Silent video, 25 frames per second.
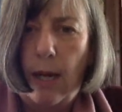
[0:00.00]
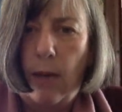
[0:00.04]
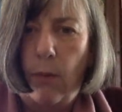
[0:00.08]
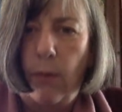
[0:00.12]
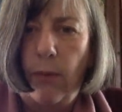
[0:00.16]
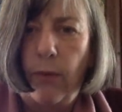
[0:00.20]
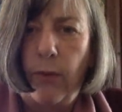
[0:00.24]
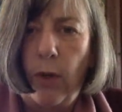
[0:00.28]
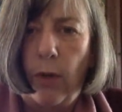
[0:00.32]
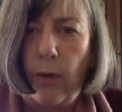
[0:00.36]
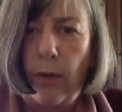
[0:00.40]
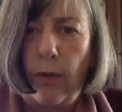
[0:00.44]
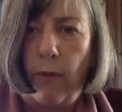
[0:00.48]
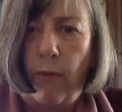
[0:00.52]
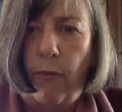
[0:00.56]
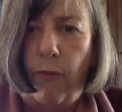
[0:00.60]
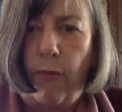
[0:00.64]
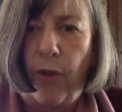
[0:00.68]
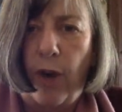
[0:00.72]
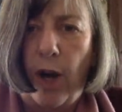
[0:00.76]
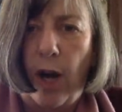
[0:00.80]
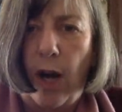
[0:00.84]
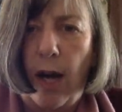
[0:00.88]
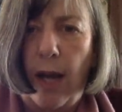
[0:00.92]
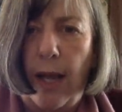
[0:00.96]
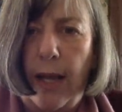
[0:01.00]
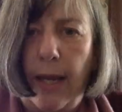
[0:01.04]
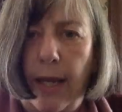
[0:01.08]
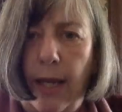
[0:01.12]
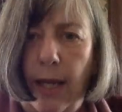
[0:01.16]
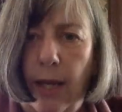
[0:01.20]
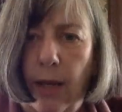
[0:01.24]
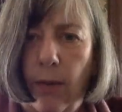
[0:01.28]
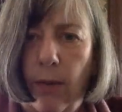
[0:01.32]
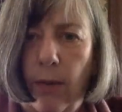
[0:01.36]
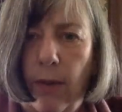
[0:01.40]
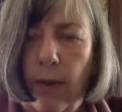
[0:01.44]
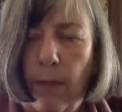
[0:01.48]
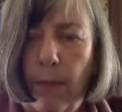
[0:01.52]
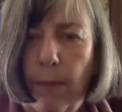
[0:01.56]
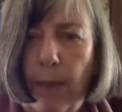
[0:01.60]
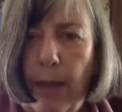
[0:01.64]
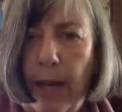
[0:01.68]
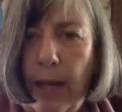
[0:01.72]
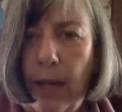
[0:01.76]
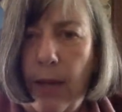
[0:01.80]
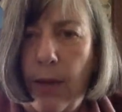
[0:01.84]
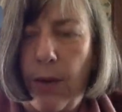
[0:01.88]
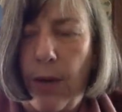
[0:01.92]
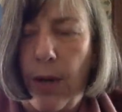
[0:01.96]
We've got the fire here in the
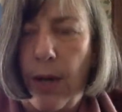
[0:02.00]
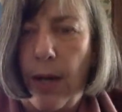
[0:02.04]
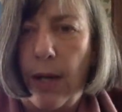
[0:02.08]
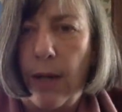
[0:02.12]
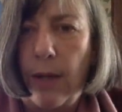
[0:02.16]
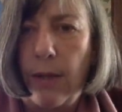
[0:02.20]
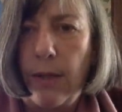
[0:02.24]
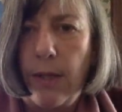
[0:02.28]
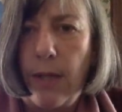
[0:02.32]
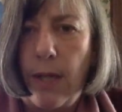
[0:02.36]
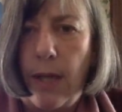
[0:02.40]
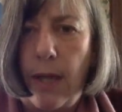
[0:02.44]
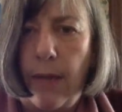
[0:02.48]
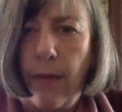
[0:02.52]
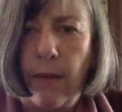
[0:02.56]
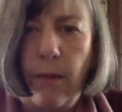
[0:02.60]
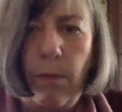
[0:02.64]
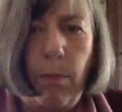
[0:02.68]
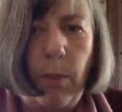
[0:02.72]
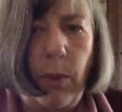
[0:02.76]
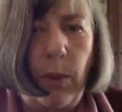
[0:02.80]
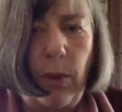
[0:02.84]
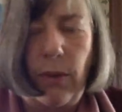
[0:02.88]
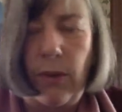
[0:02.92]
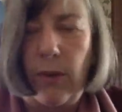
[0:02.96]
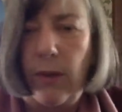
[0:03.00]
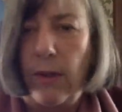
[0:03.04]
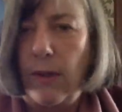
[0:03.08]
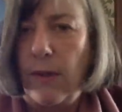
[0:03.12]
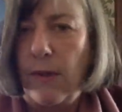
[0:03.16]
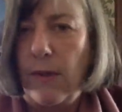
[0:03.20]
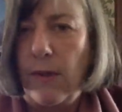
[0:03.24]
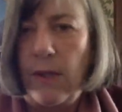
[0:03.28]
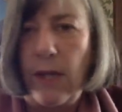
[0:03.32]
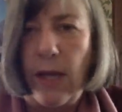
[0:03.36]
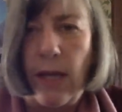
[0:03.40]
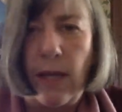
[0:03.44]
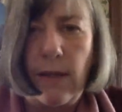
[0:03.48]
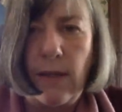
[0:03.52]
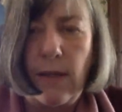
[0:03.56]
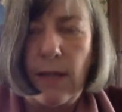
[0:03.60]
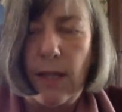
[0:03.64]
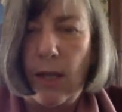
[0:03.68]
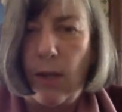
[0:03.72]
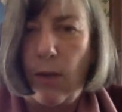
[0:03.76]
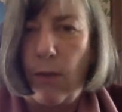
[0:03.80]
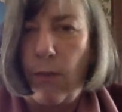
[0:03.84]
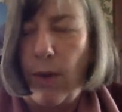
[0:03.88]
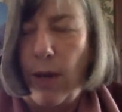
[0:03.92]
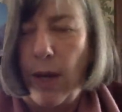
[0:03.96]
background and this person is
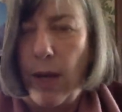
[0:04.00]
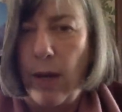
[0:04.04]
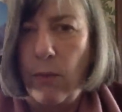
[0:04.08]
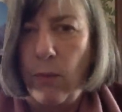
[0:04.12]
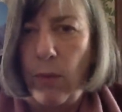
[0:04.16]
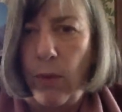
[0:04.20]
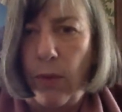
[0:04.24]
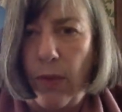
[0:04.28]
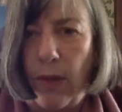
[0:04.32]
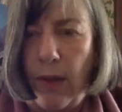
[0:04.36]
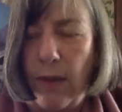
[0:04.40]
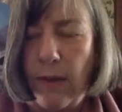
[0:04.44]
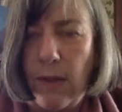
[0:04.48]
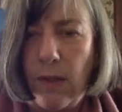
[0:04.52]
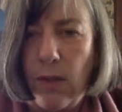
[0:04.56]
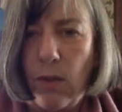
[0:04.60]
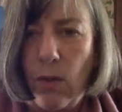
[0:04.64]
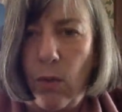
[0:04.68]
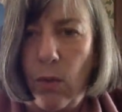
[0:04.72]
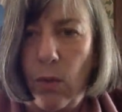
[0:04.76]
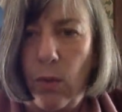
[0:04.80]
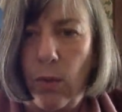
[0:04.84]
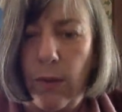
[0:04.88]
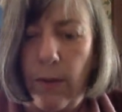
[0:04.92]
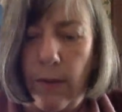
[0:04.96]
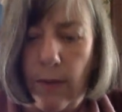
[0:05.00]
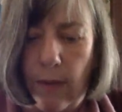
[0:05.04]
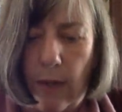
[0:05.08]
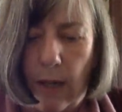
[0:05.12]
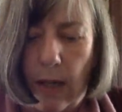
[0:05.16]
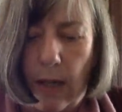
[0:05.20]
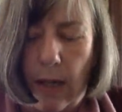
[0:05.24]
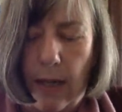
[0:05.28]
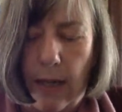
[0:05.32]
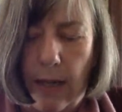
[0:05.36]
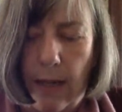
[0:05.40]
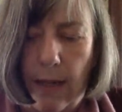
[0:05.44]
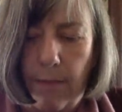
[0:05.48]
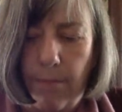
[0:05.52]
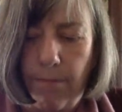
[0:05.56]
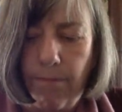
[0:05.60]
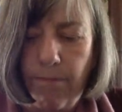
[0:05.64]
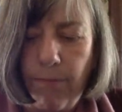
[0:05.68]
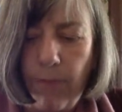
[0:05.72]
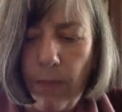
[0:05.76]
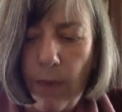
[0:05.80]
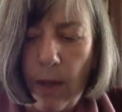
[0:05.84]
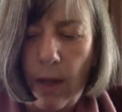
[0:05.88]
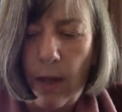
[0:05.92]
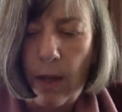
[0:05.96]
dancing around with their swords.
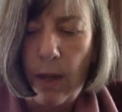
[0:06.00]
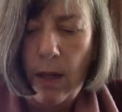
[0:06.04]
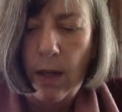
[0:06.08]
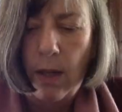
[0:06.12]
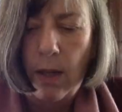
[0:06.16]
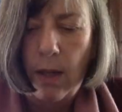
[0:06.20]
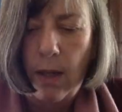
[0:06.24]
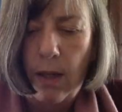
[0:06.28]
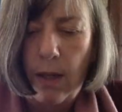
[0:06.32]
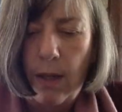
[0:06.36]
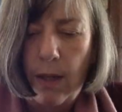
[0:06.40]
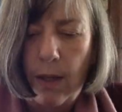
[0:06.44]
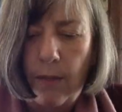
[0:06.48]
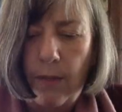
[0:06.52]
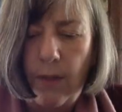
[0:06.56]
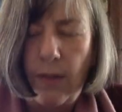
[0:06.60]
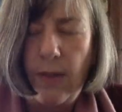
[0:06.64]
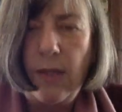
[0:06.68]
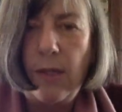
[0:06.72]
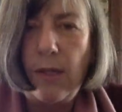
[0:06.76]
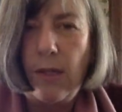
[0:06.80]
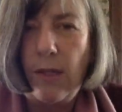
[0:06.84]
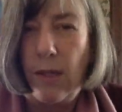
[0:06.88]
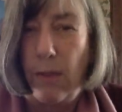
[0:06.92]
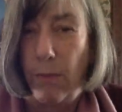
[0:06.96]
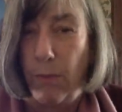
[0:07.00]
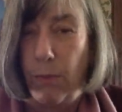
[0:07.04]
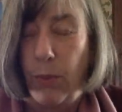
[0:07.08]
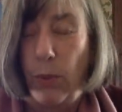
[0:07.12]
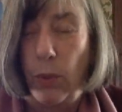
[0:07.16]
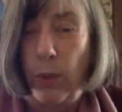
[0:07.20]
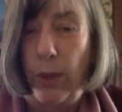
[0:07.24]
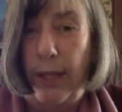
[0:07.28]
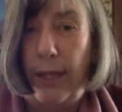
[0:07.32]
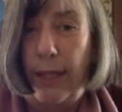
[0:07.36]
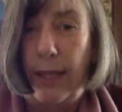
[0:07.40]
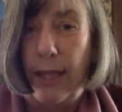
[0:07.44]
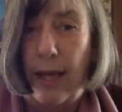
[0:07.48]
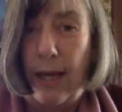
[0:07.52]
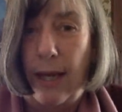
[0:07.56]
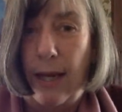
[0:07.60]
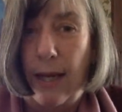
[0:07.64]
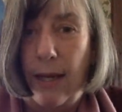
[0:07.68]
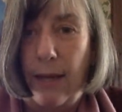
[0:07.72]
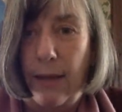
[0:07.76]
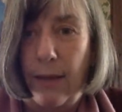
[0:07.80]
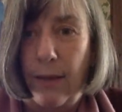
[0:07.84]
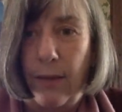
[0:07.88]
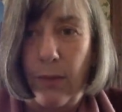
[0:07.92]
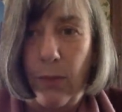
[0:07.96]
This is the bully
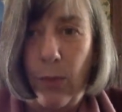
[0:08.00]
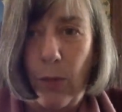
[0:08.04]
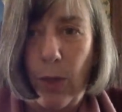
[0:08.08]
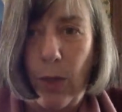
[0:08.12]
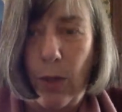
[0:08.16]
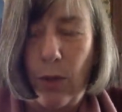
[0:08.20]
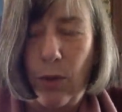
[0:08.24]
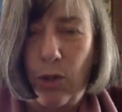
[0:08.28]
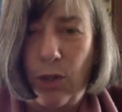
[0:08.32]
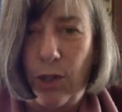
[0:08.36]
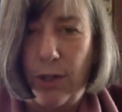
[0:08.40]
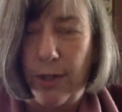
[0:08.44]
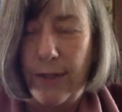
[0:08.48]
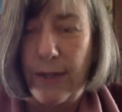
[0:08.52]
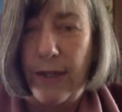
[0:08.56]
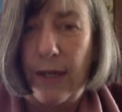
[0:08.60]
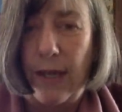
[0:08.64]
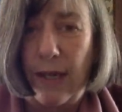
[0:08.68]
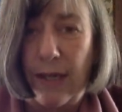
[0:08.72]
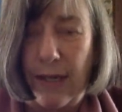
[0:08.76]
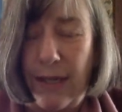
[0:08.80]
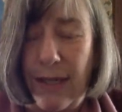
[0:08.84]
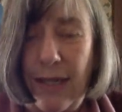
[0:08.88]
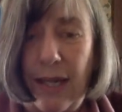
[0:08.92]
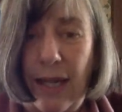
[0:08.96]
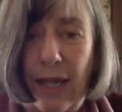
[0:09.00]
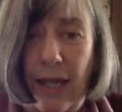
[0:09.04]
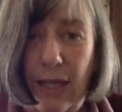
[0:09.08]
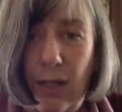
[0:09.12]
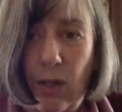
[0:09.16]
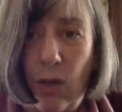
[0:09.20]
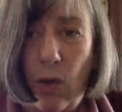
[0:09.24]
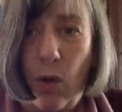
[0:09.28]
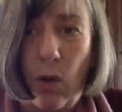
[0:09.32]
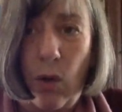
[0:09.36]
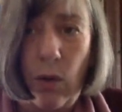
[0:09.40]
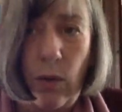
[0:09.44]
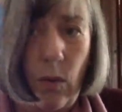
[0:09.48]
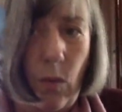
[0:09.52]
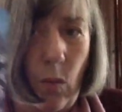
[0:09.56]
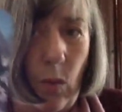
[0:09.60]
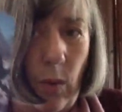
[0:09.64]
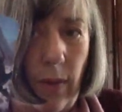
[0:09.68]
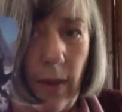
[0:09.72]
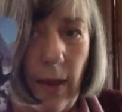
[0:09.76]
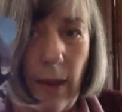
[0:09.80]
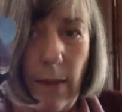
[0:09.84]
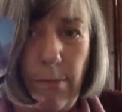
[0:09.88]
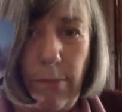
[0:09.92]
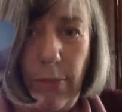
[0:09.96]
card as well. She's going to take on
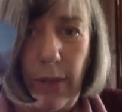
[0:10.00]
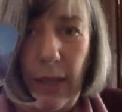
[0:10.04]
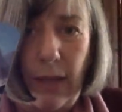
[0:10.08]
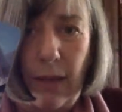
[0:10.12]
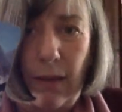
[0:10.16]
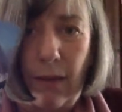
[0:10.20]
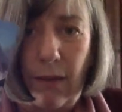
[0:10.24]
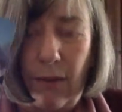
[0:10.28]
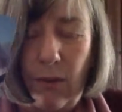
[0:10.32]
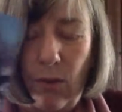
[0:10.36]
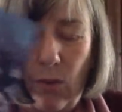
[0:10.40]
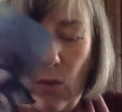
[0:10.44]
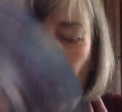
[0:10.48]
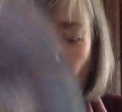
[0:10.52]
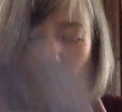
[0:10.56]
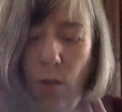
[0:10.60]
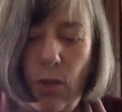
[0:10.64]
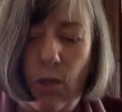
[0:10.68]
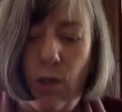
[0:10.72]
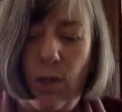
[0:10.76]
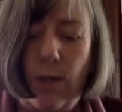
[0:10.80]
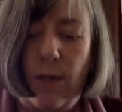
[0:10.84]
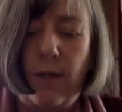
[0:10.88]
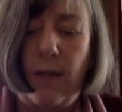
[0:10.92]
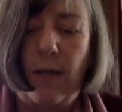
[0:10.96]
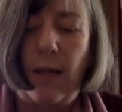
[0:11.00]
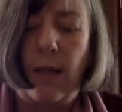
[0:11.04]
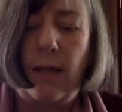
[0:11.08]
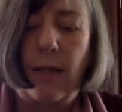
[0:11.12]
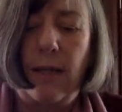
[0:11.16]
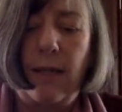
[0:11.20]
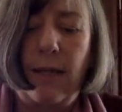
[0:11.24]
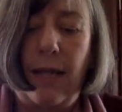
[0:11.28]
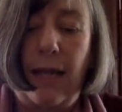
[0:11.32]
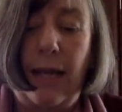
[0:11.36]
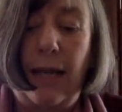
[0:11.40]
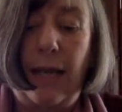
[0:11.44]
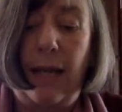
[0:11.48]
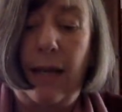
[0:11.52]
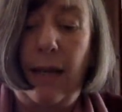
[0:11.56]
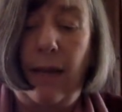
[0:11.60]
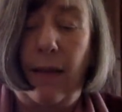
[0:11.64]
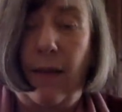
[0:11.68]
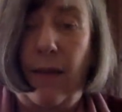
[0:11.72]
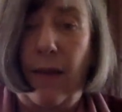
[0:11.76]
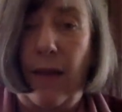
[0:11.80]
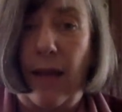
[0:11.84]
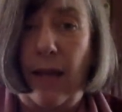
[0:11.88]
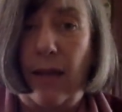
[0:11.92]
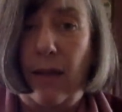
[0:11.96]
with that big sword. She's going to take
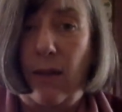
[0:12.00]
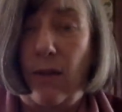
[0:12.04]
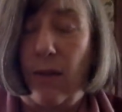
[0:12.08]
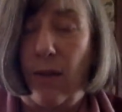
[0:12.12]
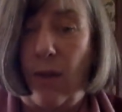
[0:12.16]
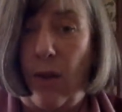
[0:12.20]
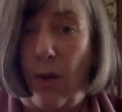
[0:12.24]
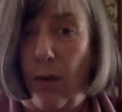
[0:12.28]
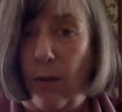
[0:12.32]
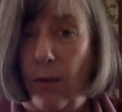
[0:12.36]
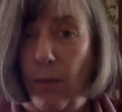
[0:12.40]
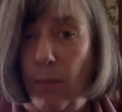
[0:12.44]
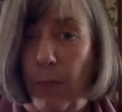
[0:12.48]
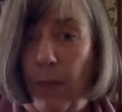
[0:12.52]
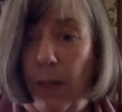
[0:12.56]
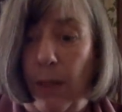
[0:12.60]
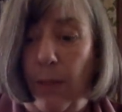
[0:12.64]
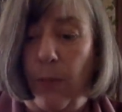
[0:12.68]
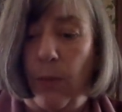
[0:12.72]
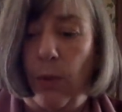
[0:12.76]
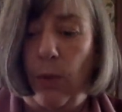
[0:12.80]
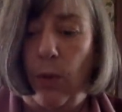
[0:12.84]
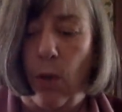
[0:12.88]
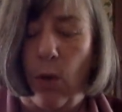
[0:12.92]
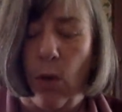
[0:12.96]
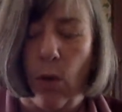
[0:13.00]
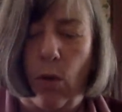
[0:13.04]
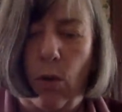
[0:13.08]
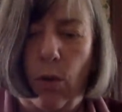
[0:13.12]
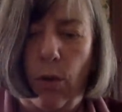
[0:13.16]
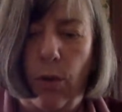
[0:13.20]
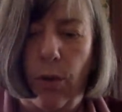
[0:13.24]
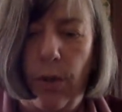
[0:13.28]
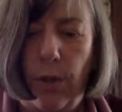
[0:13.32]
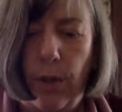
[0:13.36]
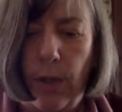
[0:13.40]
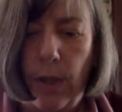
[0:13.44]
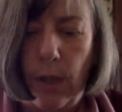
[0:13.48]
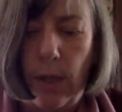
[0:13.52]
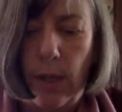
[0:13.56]
that those people on.